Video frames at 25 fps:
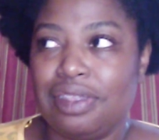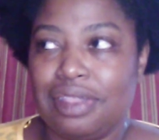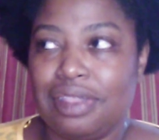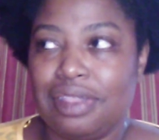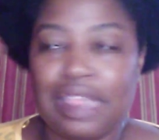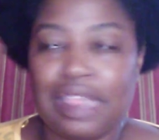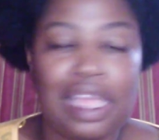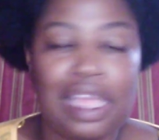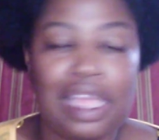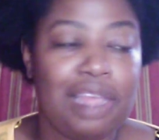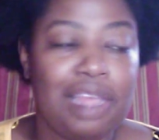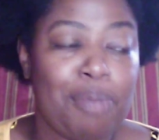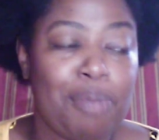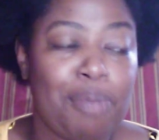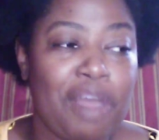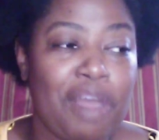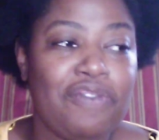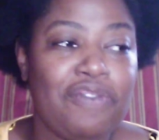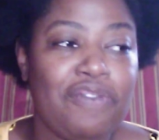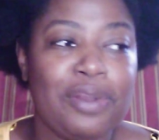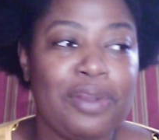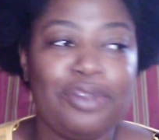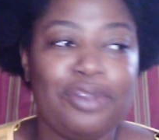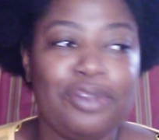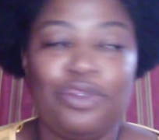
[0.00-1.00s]
like my
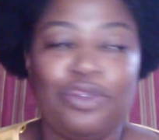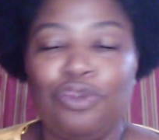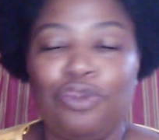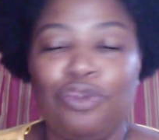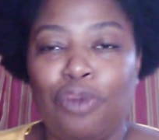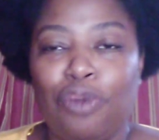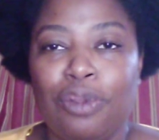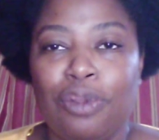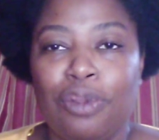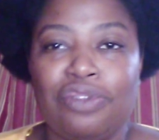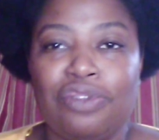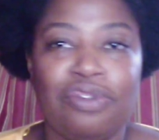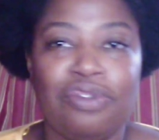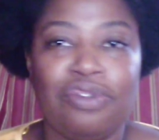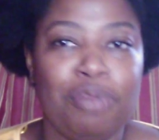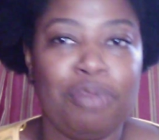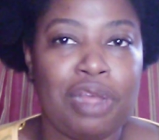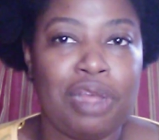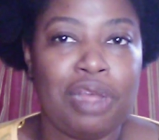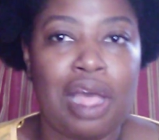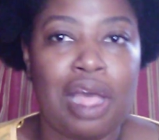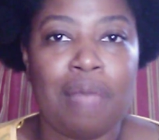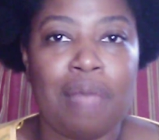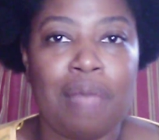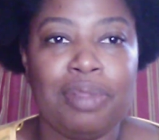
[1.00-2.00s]
first two roles for
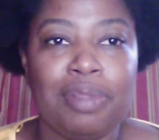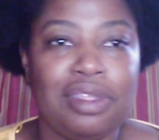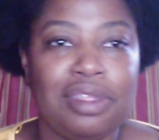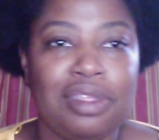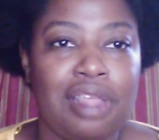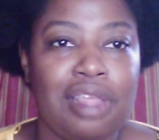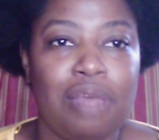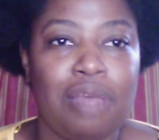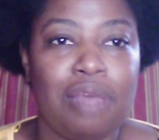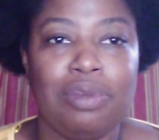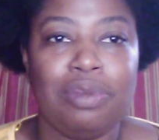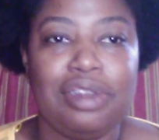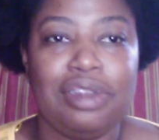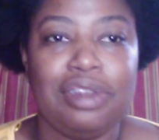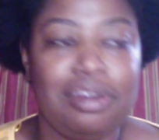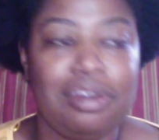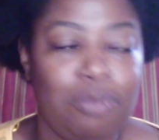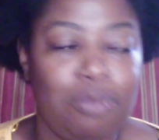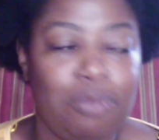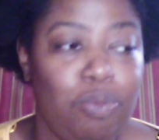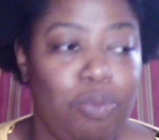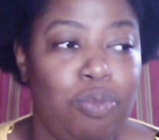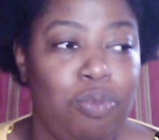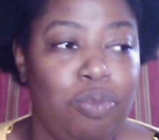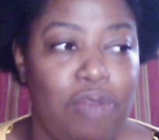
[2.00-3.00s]
Bookoplathon were
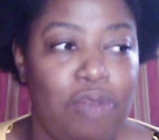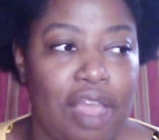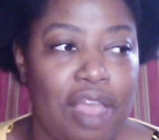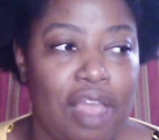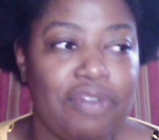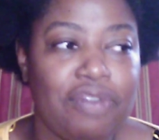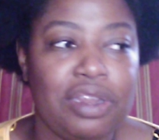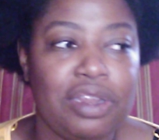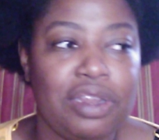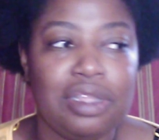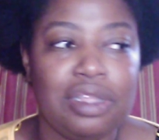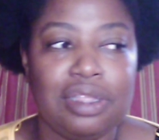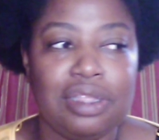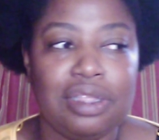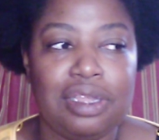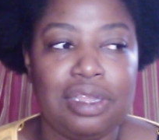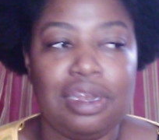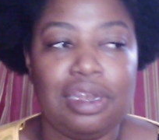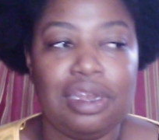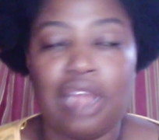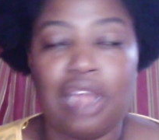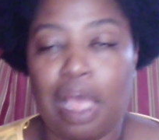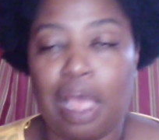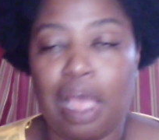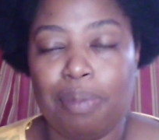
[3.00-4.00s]
definitely
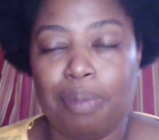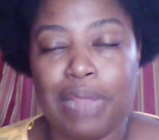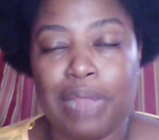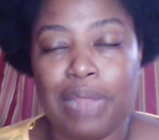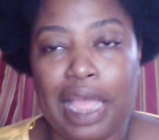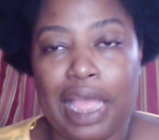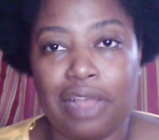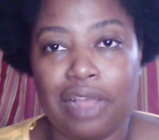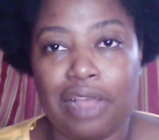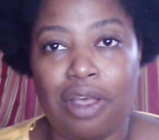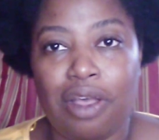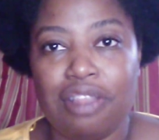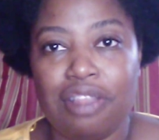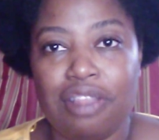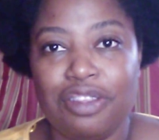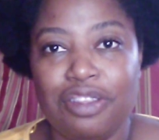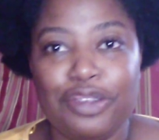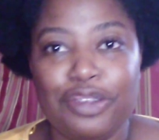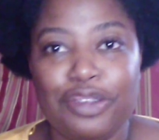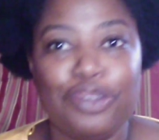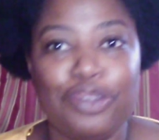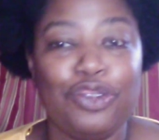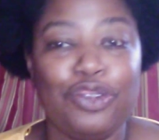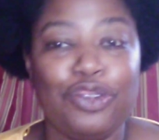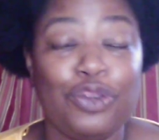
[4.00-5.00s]
not Black
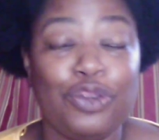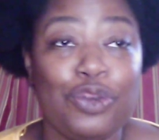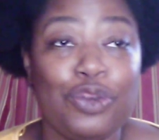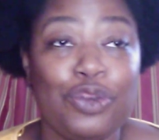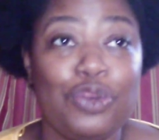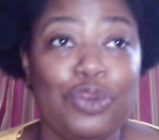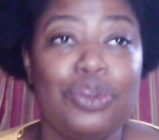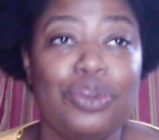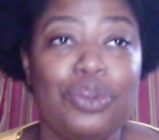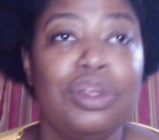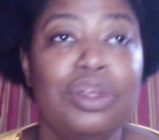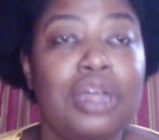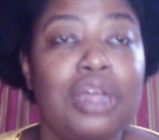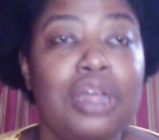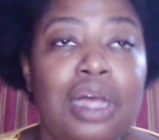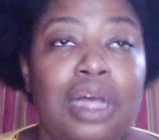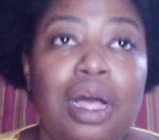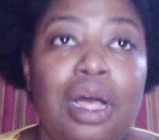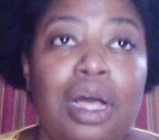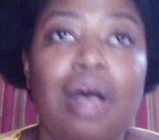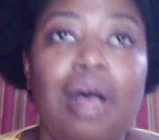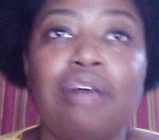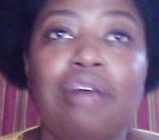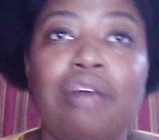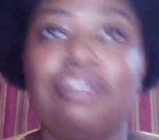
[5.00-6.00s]
authors, so
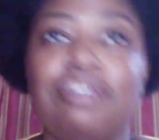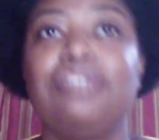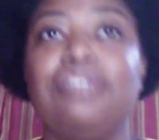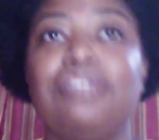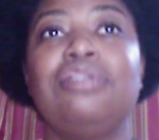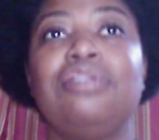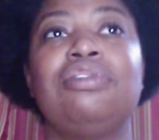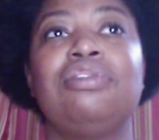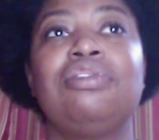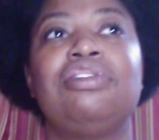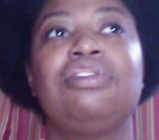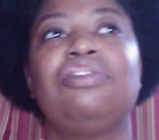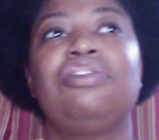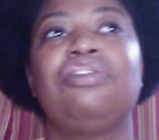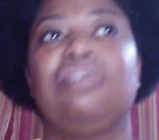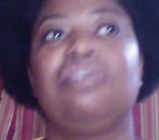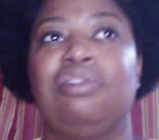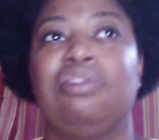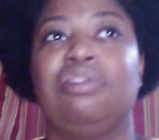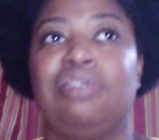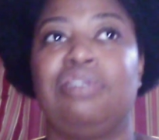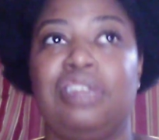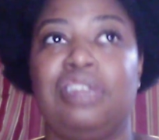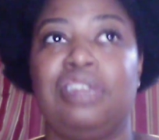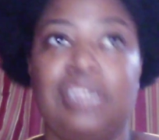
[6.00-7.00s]
I was a little
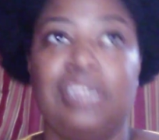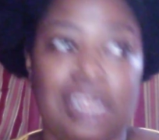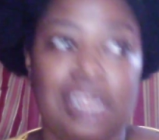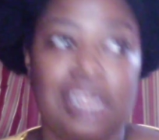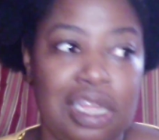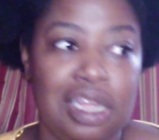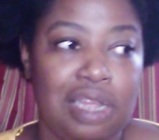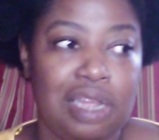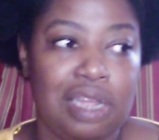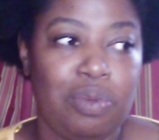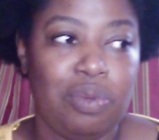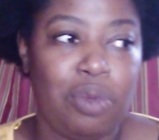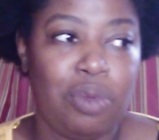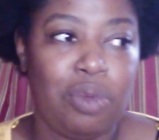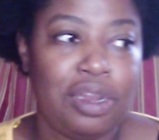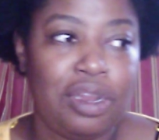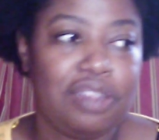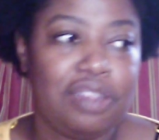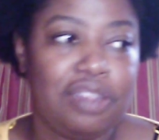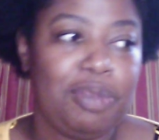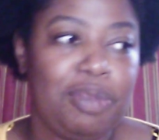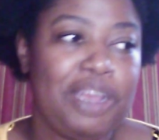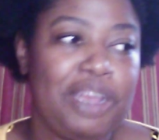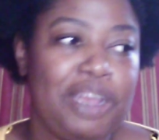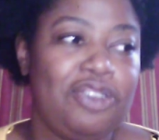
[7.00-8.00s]
concerned. Wanted
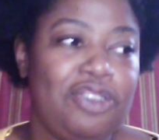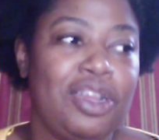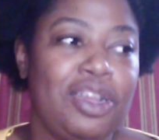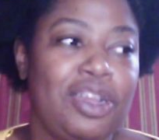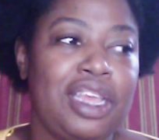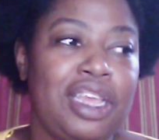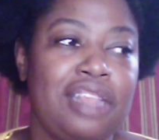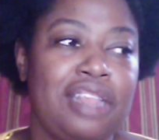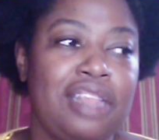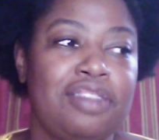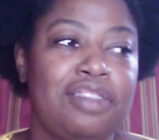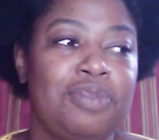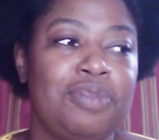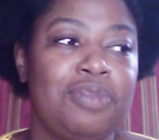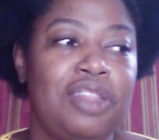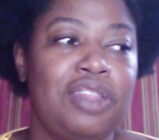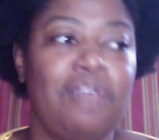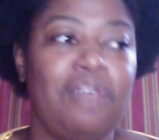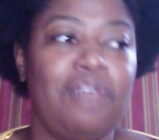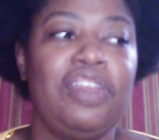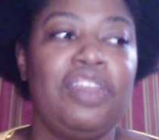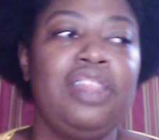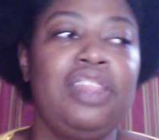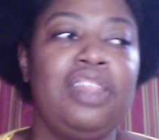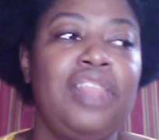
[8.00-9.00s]
to make sure I got some stuff
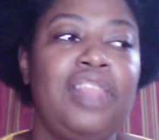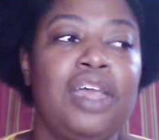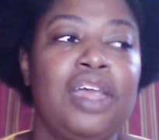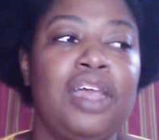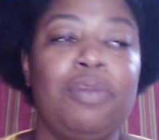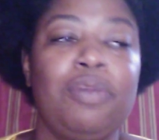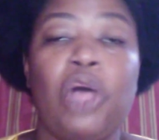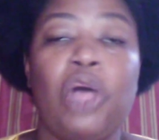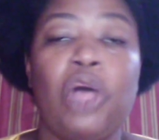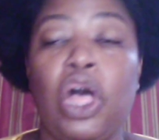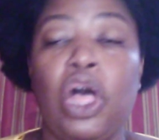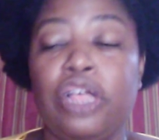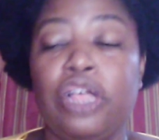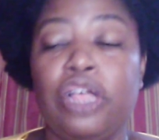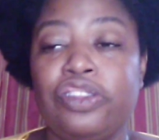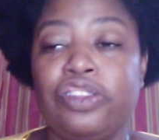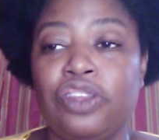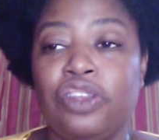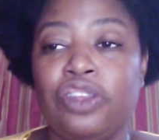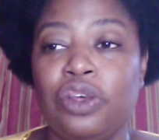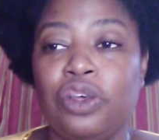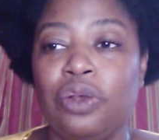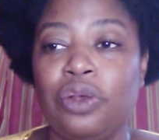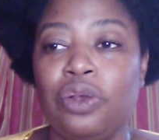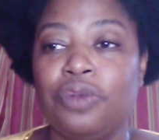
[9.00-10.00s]
in there, but
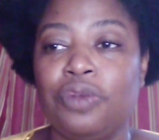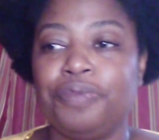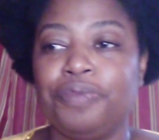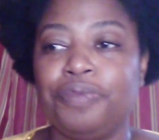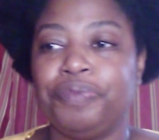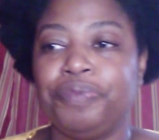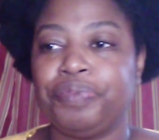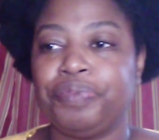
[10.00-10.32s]
also